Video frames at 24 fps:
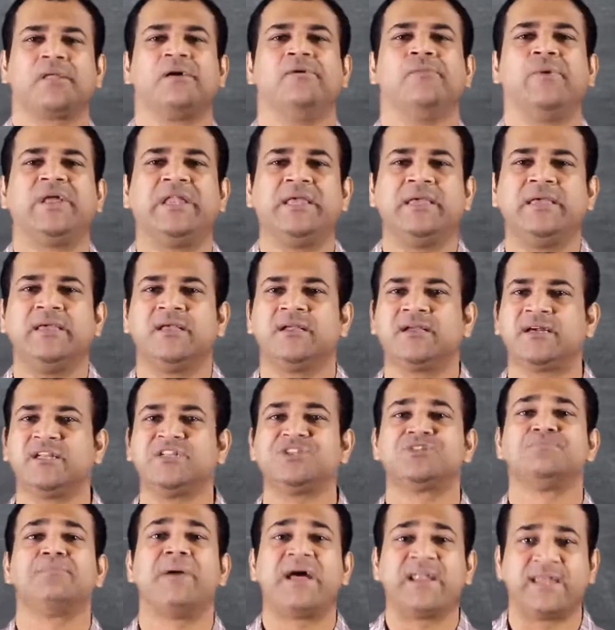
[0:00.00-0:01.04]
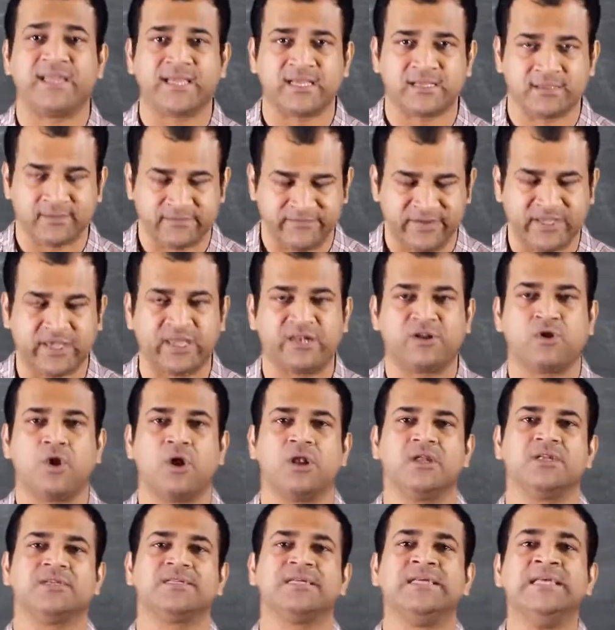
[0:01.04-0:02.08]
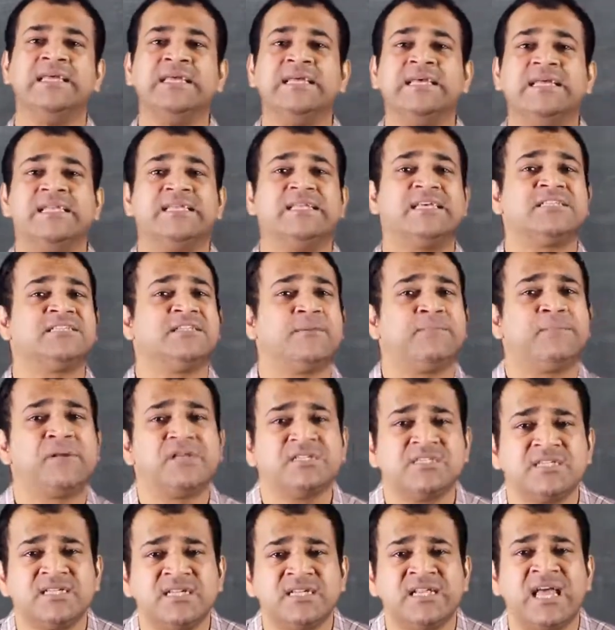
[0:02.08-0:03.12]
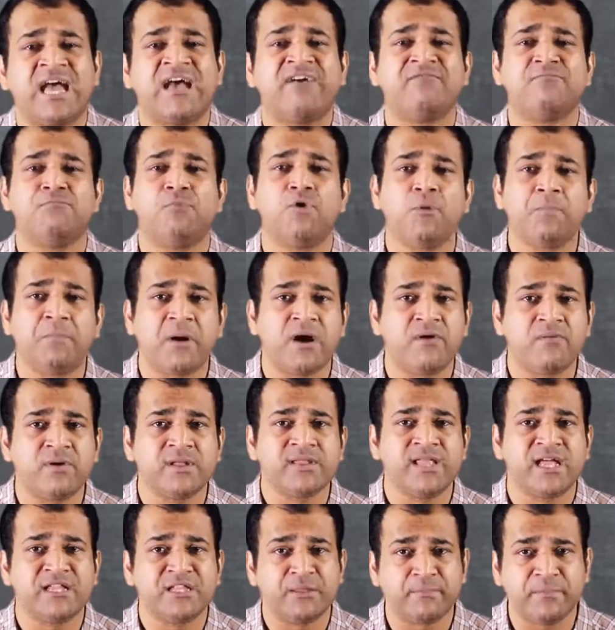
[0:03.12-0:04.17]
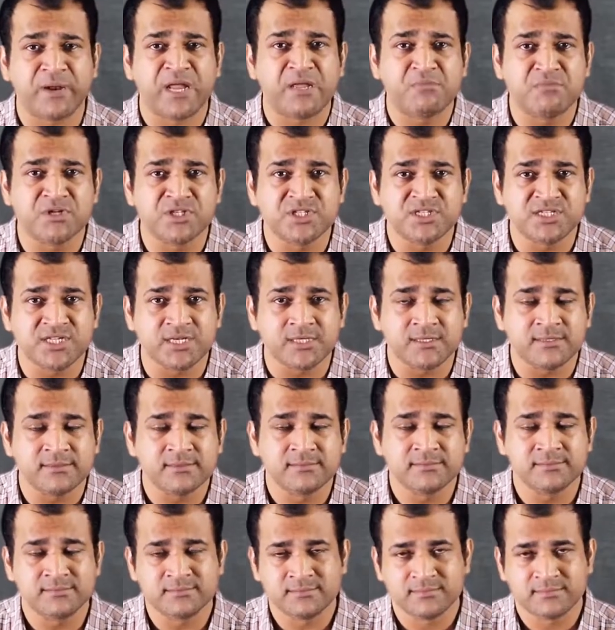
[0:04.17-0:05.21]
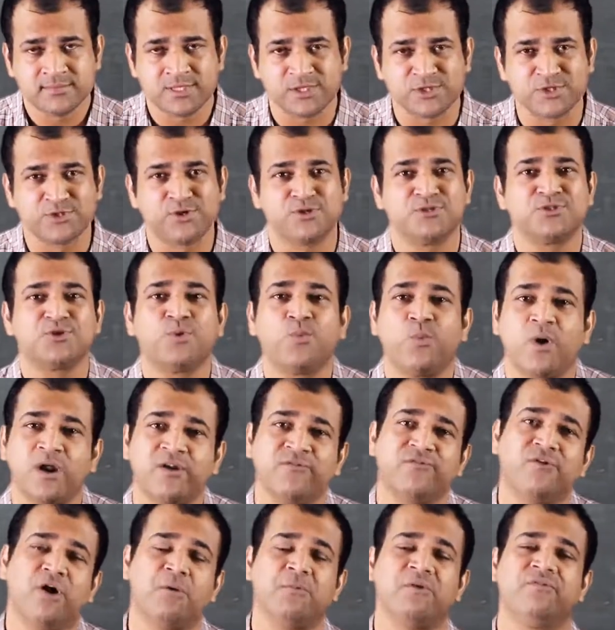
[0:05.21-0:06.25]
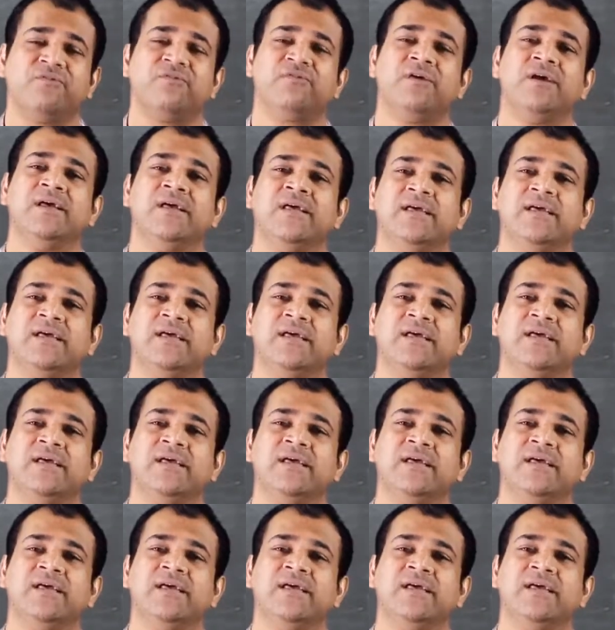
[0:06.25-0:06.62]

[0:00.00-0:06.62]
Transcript: Very charismatic, we can call it. Does the president have more power than the prime minister? That is also one form of